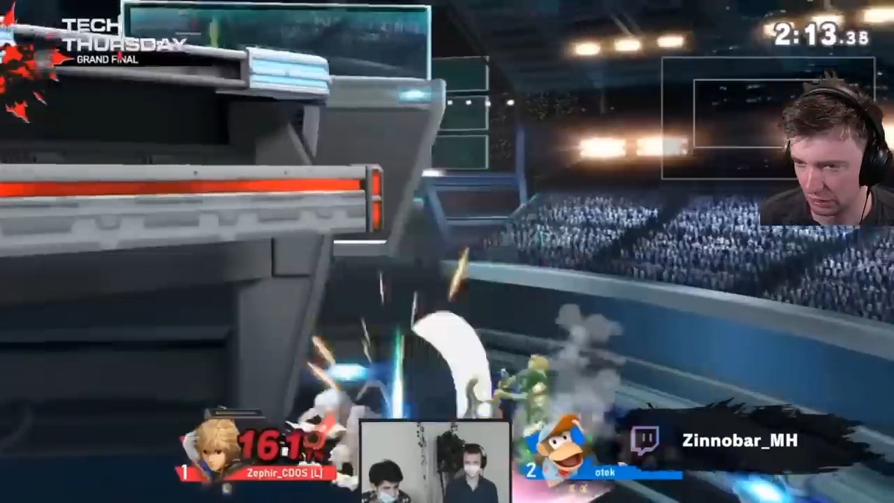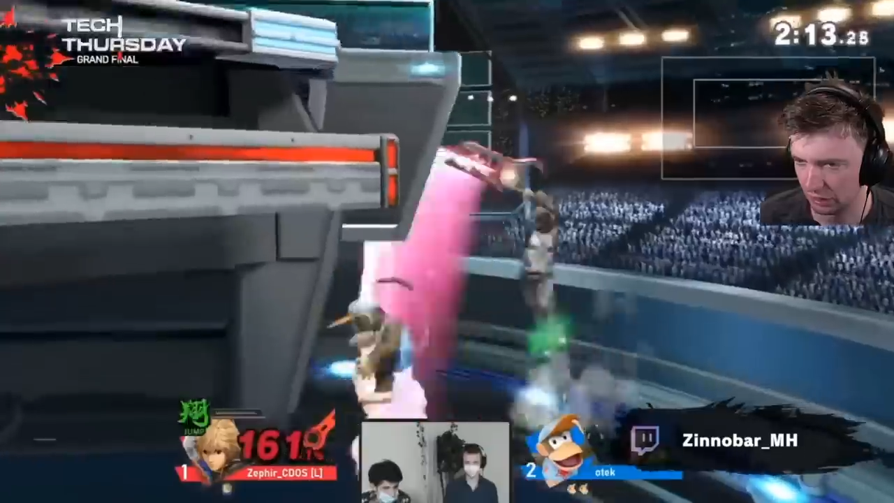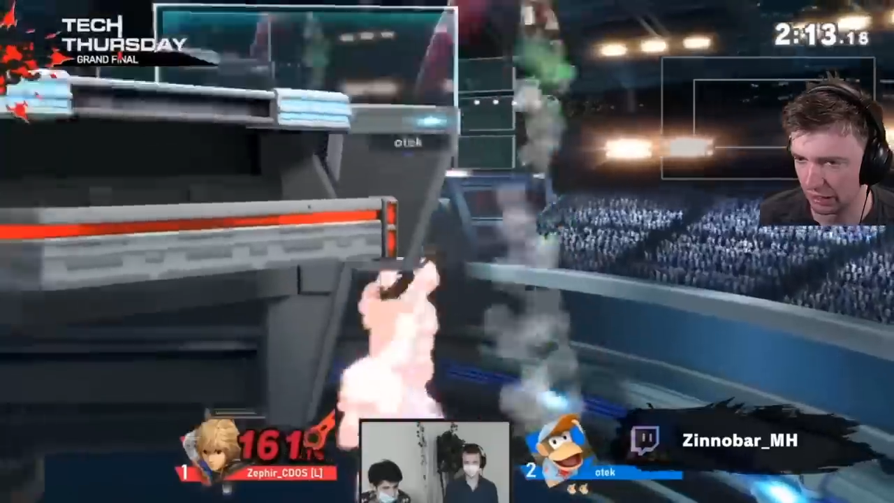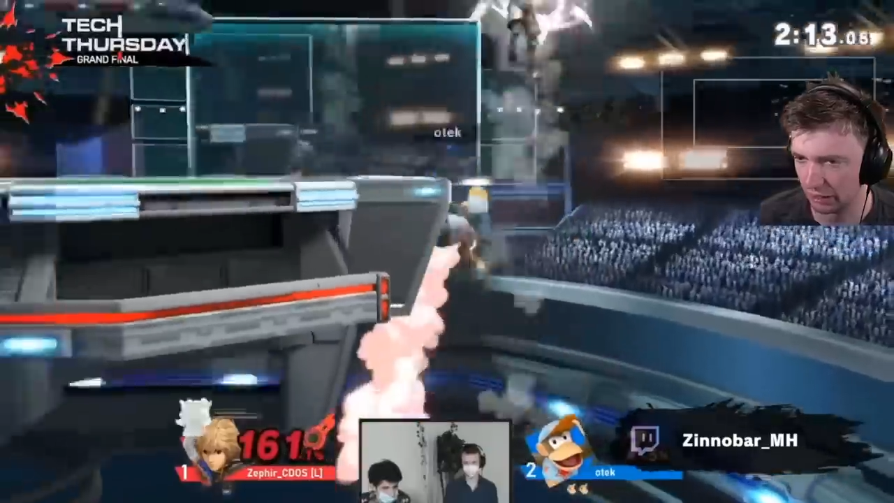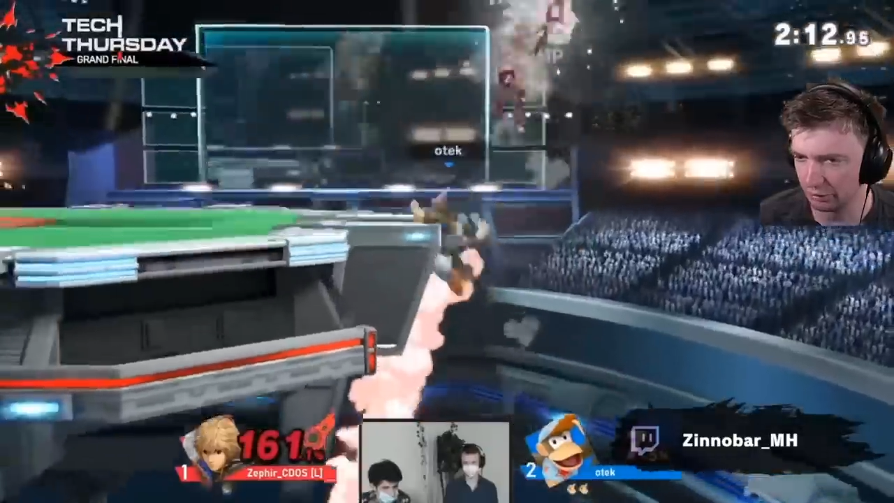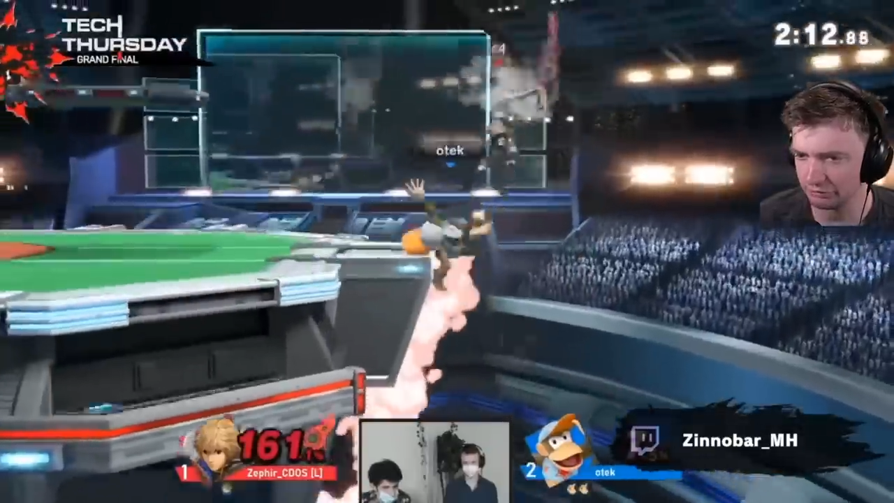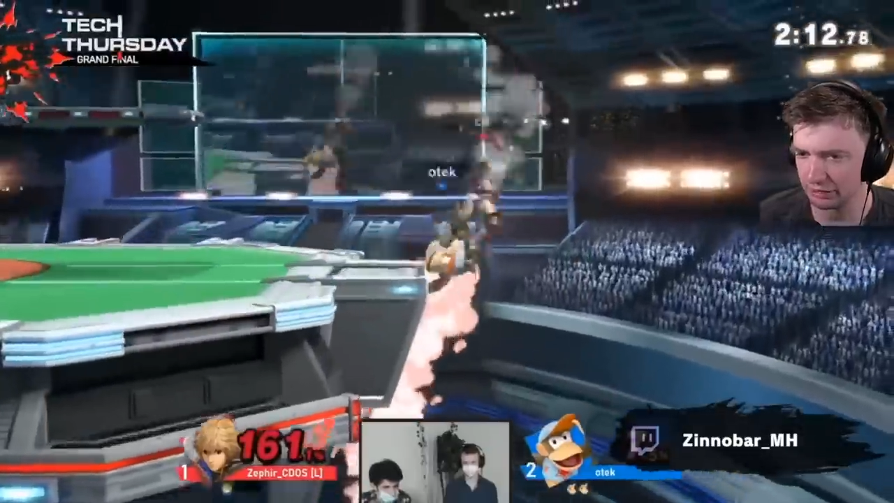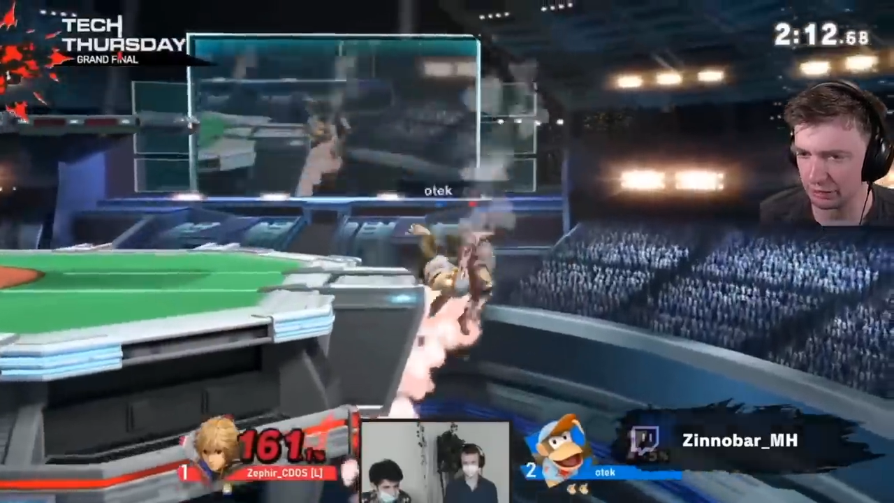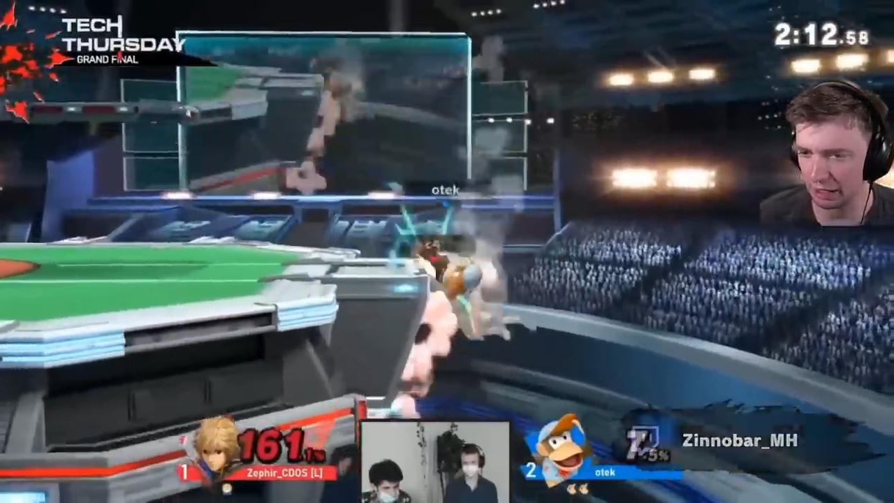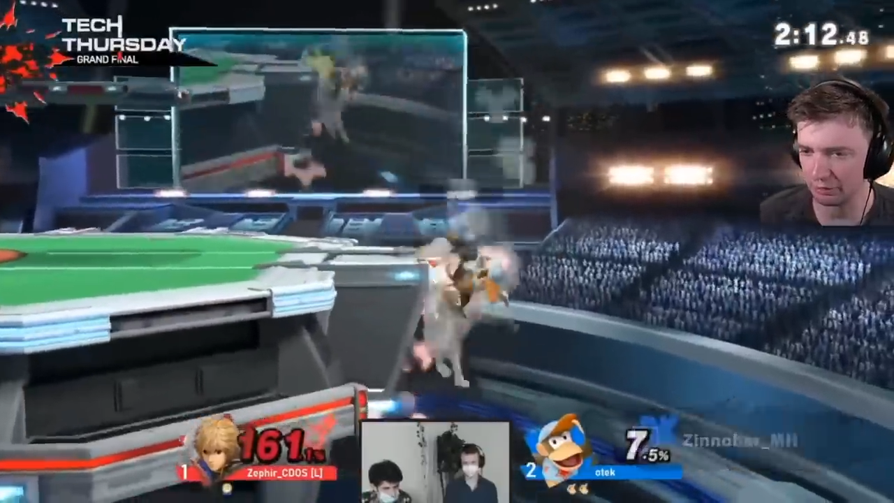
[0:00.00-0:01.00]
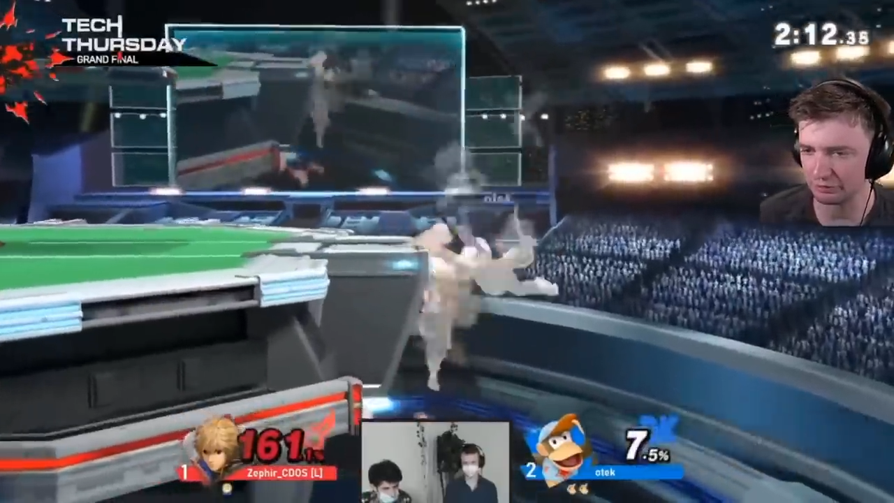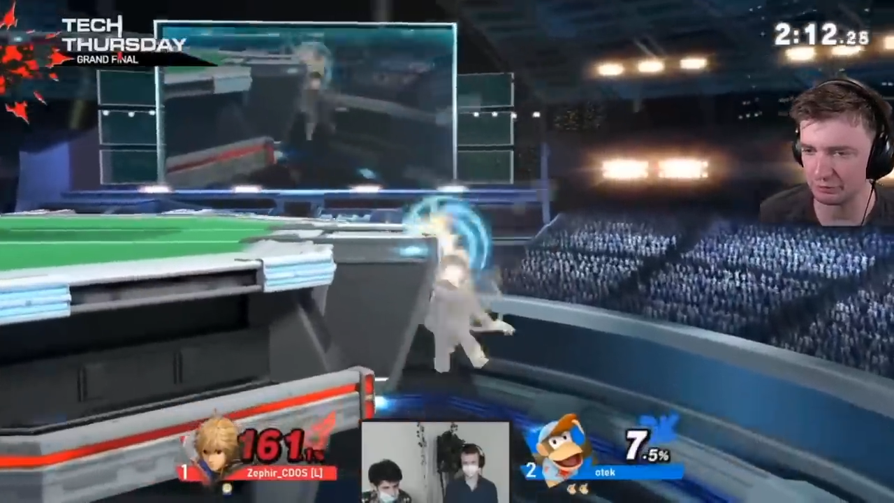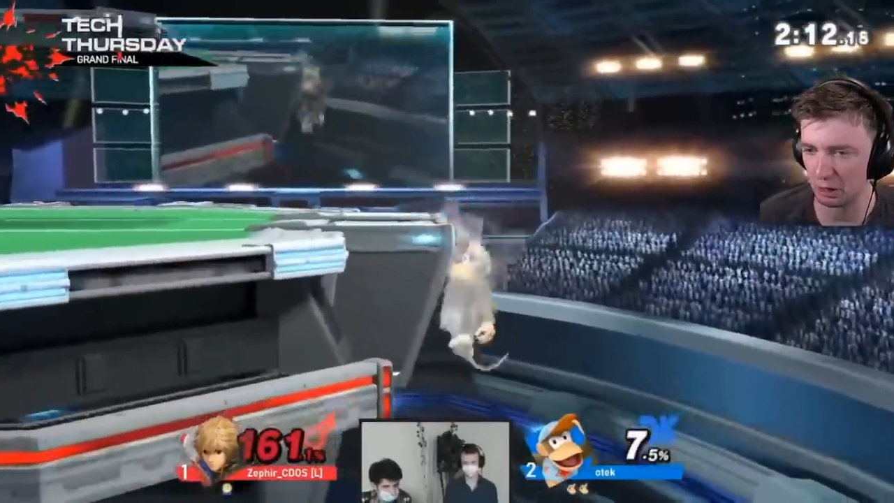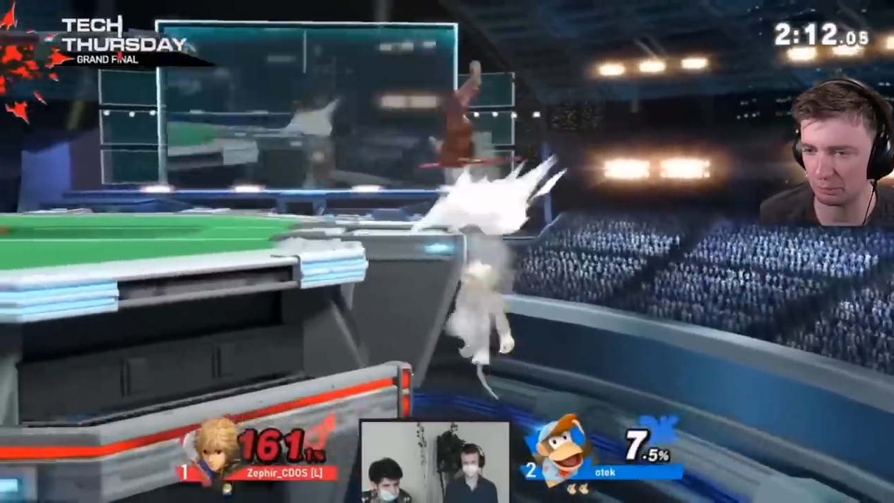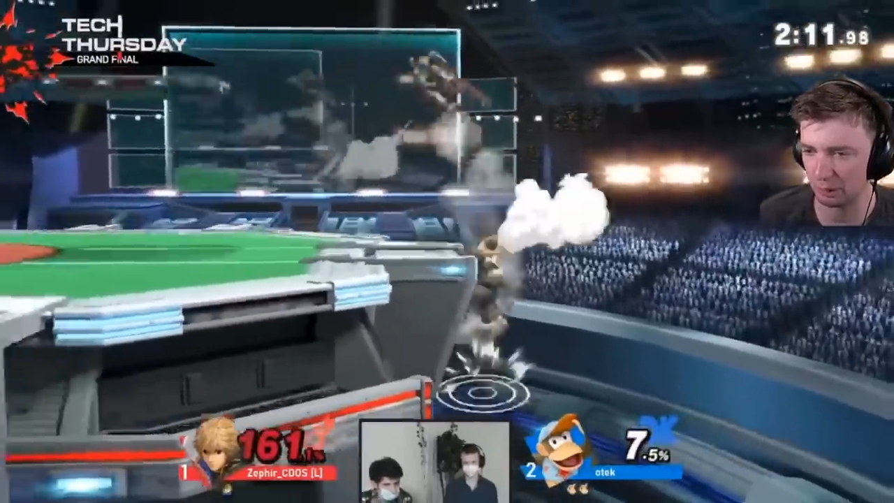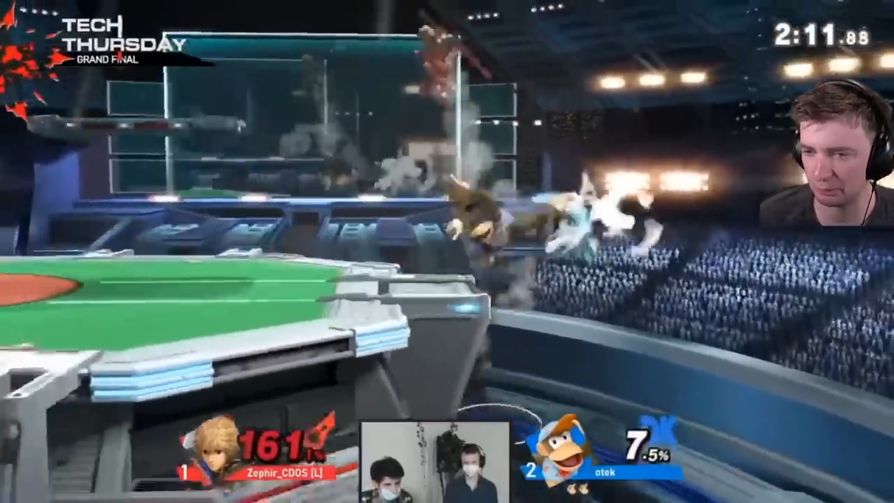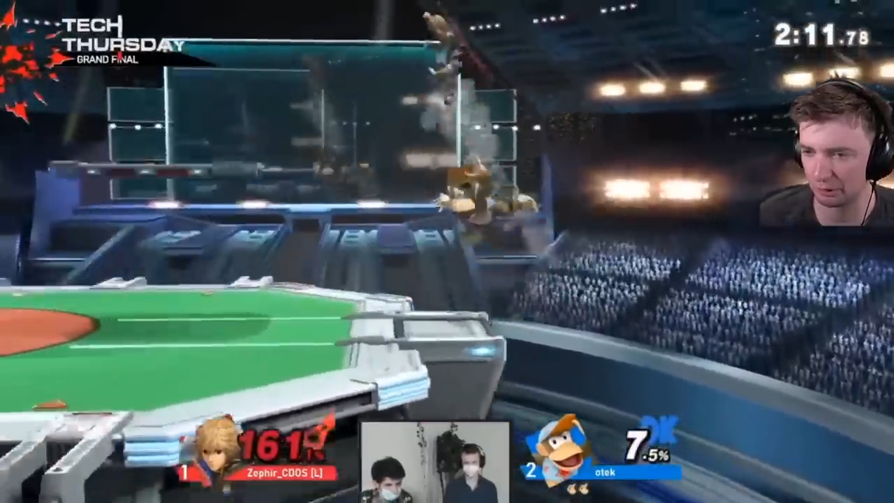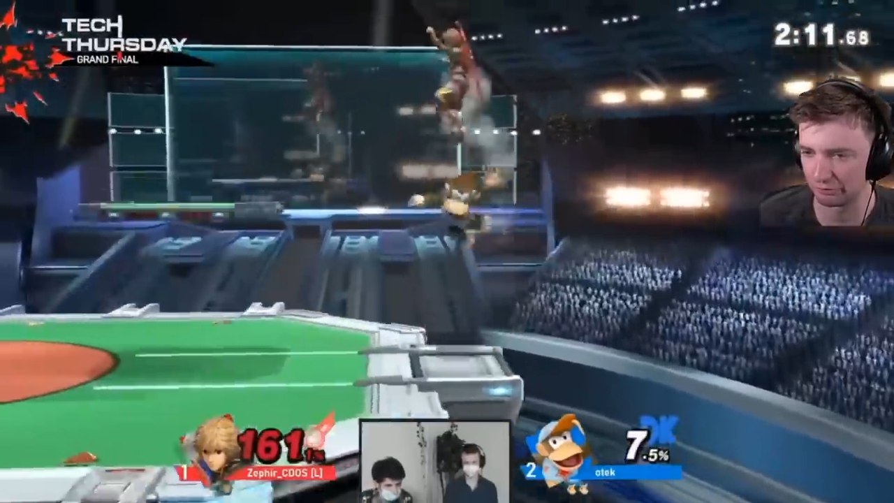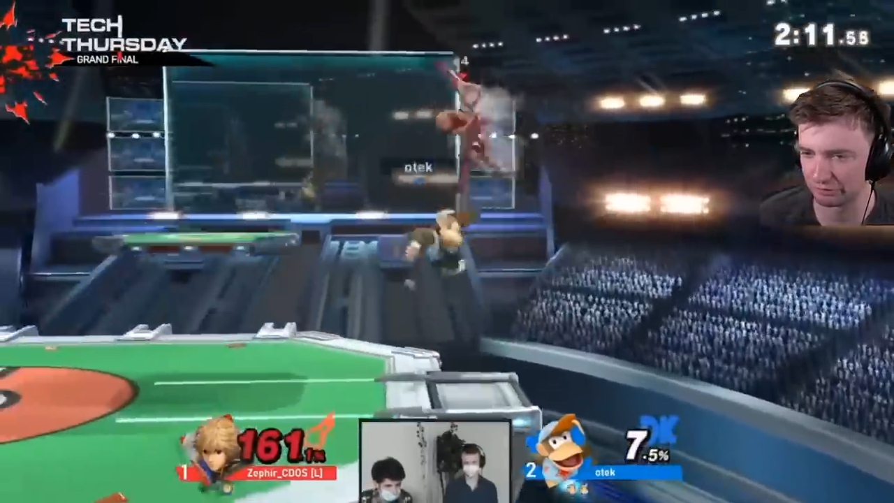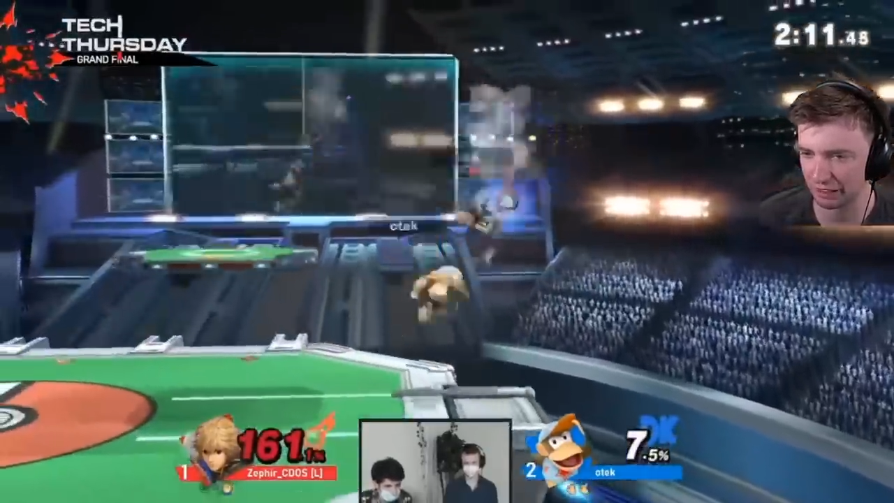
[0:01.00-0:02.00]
Alright, I wanna see, I wanna see more pop-ups.